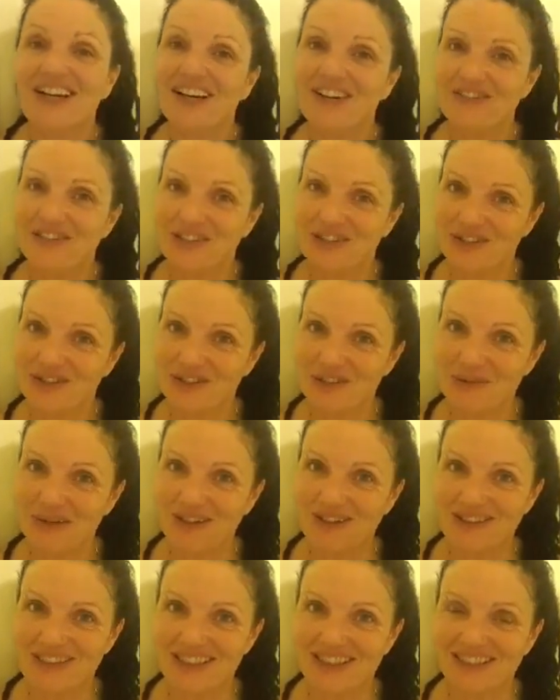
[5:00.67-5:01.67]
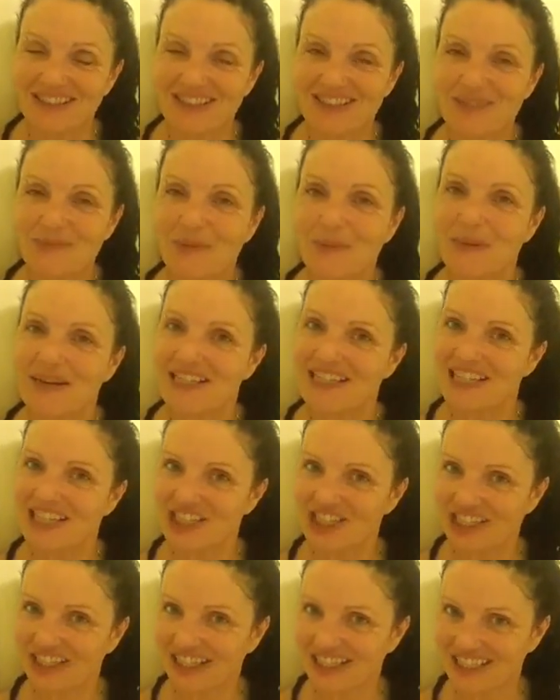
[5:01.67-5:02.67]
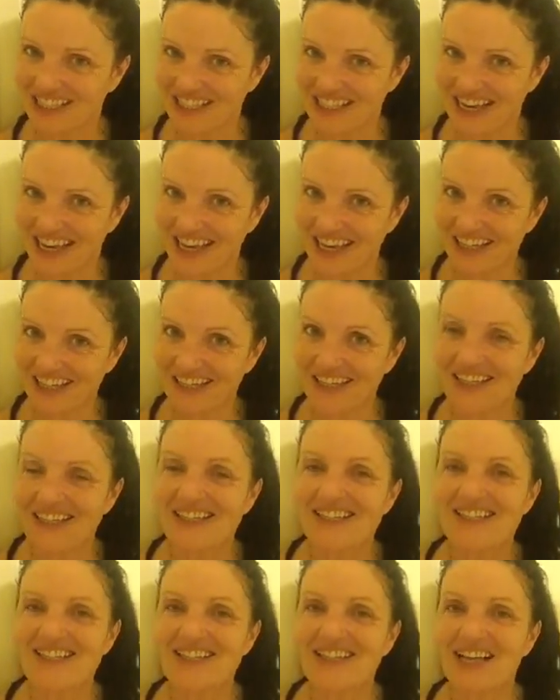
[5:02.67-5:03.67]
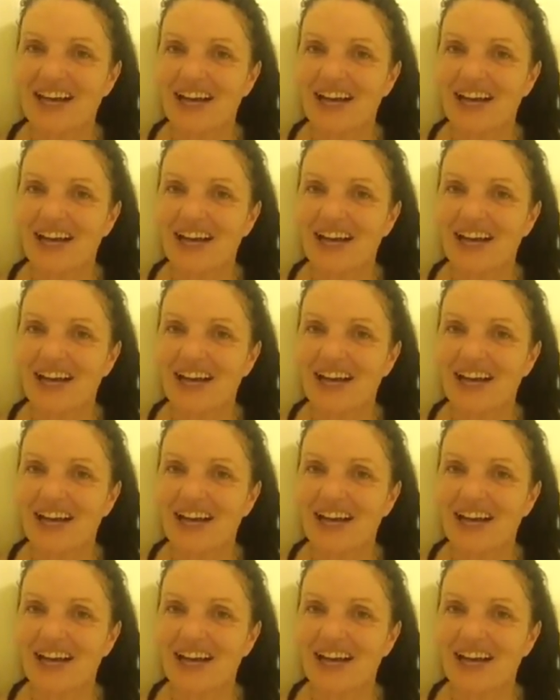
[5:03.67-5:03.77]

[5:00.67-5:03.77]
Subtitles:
I felt good about it. I did my meditation again today. So